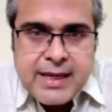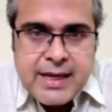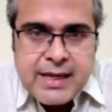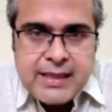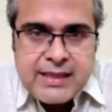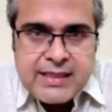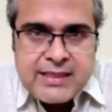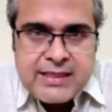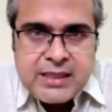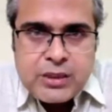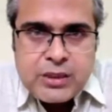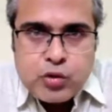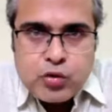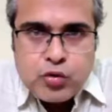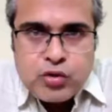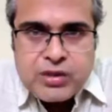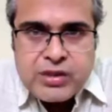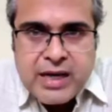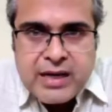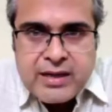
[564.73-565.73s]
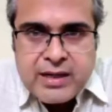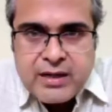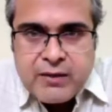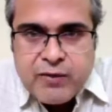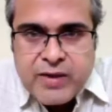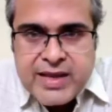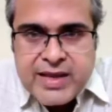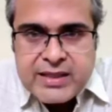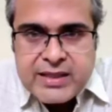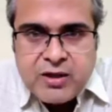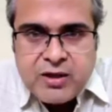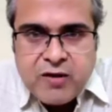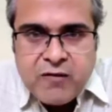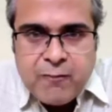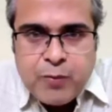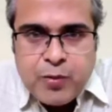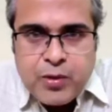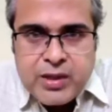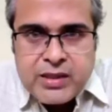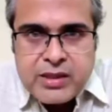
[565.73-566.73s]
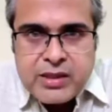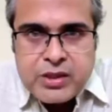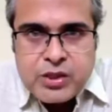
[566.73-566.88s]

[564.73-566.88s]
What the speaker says: And these are the 2 standard ways of putting